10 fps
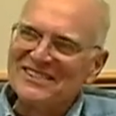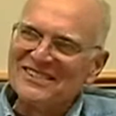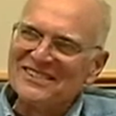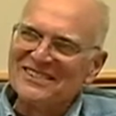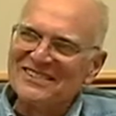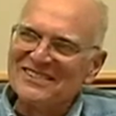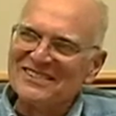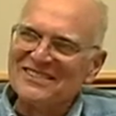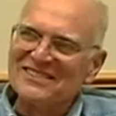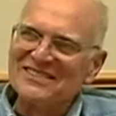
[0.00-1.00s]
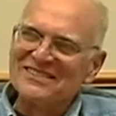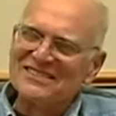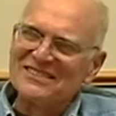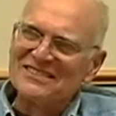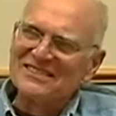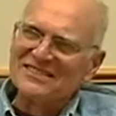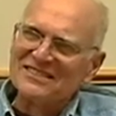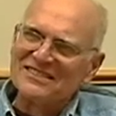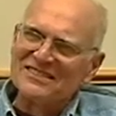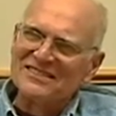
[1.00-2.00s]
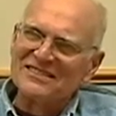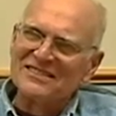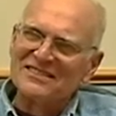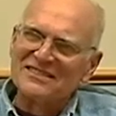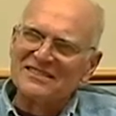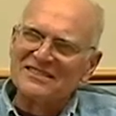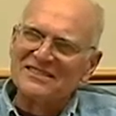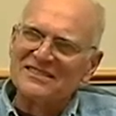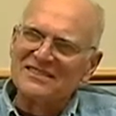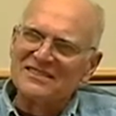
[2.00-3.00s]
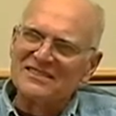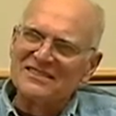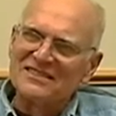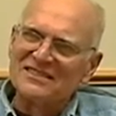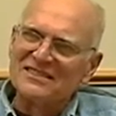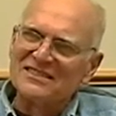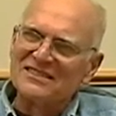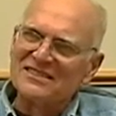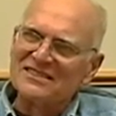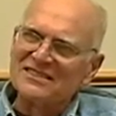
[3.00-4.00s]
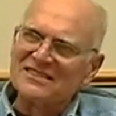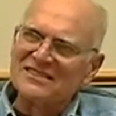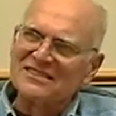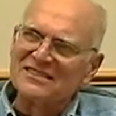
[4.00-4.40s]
(silence)